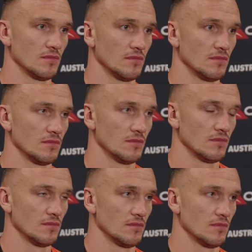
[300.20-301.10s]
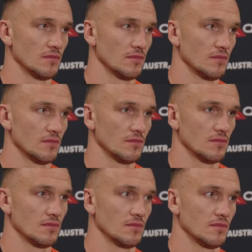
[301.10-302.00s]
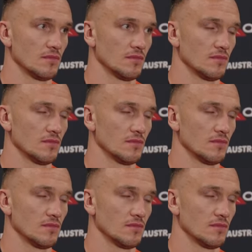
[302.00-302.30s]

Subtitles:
(not speaking)